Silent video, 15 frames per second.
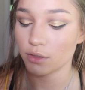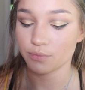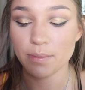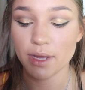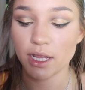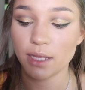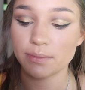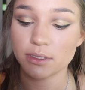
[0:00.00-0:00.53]
On
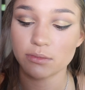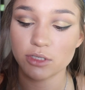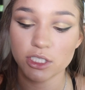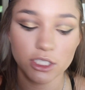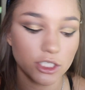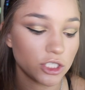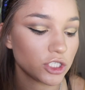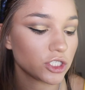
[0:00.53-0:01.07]
my lips, I'm
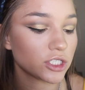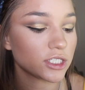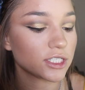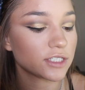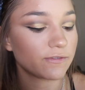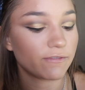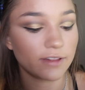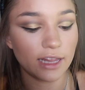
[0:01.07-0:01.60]
just gonna use
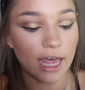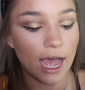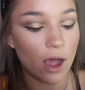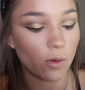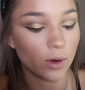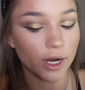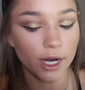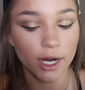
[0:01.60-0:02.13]
this
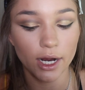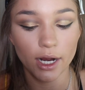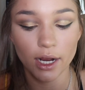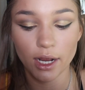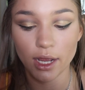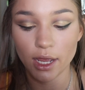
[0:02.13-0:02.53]
flower